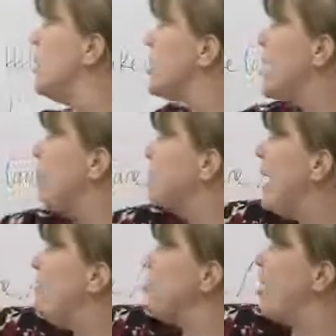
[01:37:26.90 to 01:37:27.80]

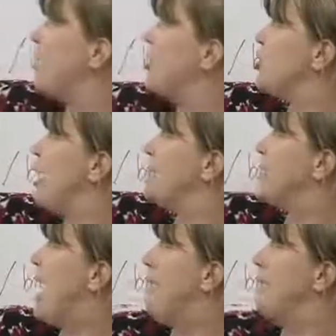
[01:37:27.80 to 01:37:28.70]
Sometimes traffic
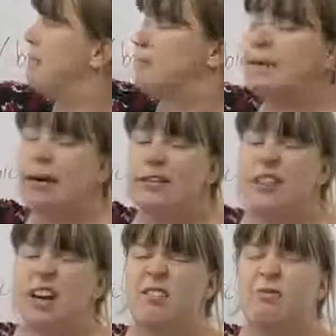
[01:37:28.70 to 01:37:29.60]
jams happen
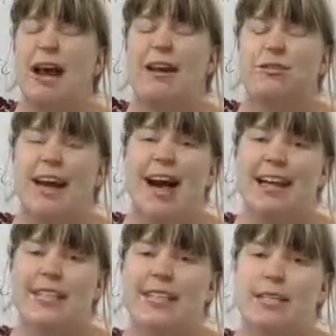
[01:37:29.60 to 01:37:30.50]
because of
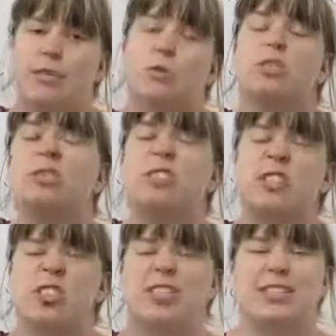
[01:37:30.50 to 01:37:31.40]
accidents or
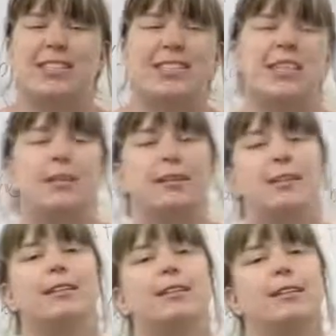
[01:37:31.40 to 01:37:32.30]
collisions.
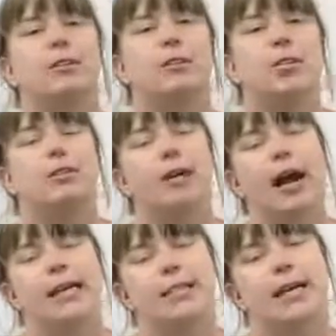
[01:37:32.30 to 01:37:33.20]
Do you
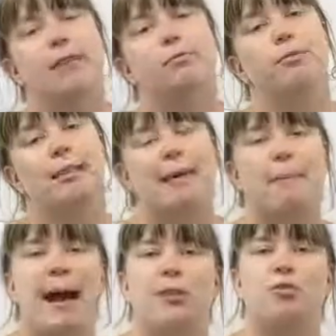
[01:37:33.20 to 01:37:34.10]
guys get really
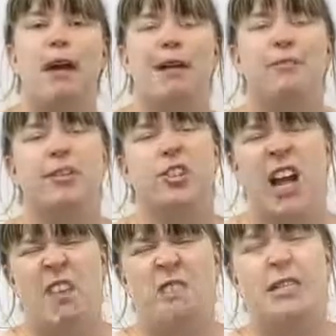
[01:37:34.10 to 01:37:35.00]
bad traffic
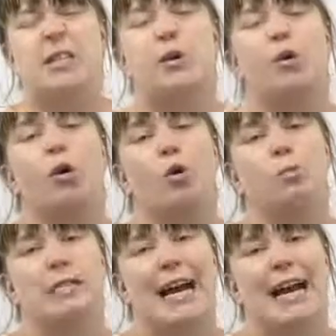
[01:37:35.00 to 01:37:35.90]
jams in your
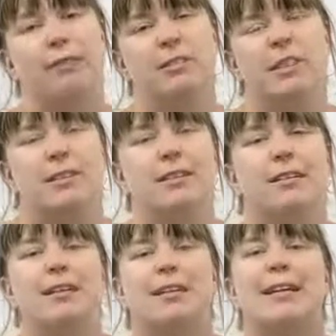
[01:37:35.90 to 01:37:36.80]
hometown?
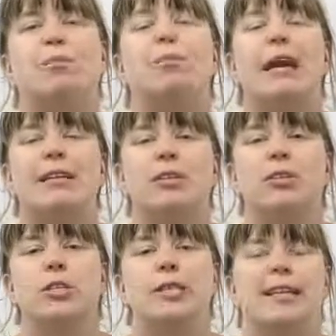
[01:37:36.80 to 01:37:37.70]
Like in
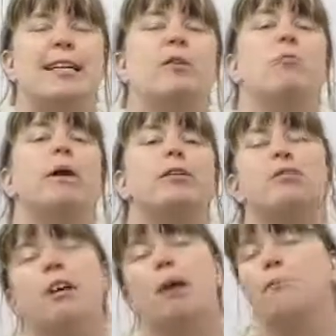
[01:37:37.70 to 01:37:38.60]
your city where you
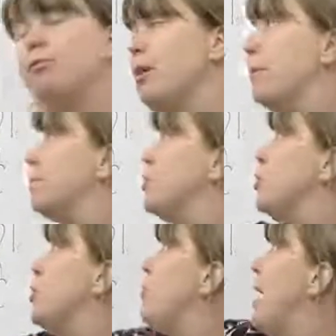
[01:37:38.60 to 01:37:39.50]
come from,
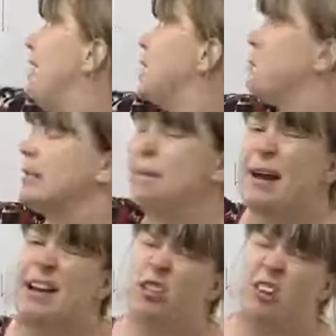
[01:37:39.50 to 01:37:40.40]
do you have really
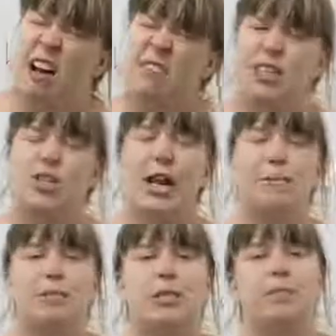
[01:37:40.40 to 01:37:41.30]
bad traffic
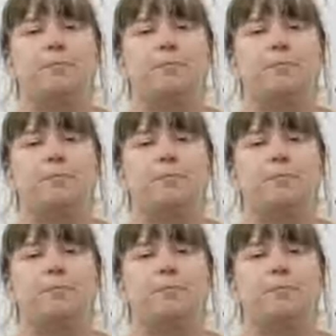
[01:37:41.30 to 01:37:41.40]
jams?